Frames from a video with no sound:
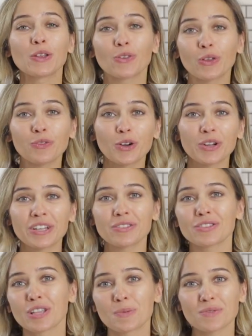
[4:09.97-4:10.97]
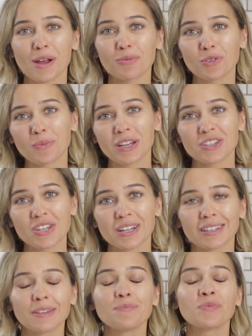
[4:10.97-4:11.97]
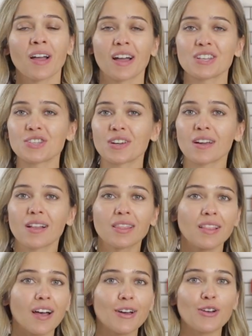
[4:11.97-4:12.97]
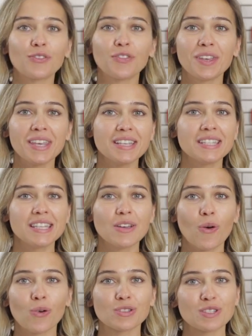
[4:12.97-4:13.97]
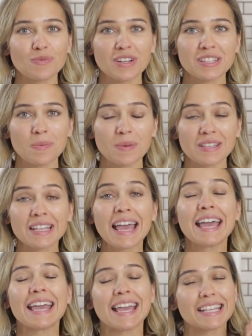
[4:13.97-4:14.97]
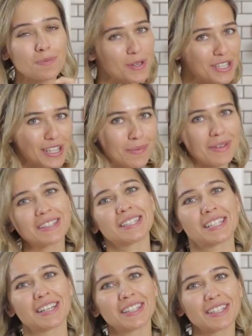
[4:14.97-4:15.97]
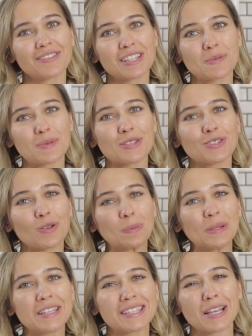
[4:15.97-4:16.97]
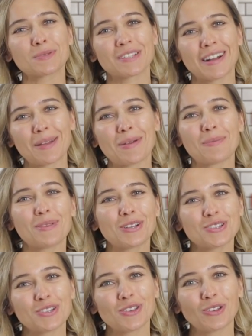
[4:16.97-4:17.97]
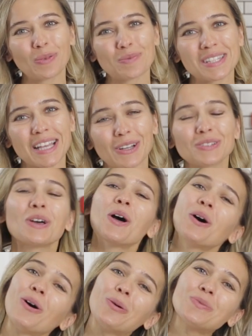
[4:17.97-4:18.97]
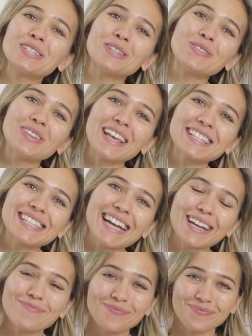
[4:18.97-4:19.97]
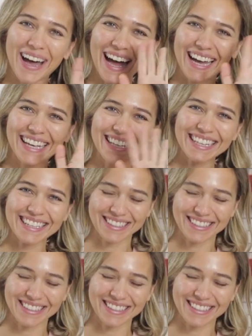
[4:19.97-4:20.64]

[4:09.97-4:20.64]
Don't forget to subscribe to my channel. I share a lot of easy, wholesome recipes, especially Mediterranean recipes. So please subscribe and make sure you don't miss out. Hope to see you next time. Bye!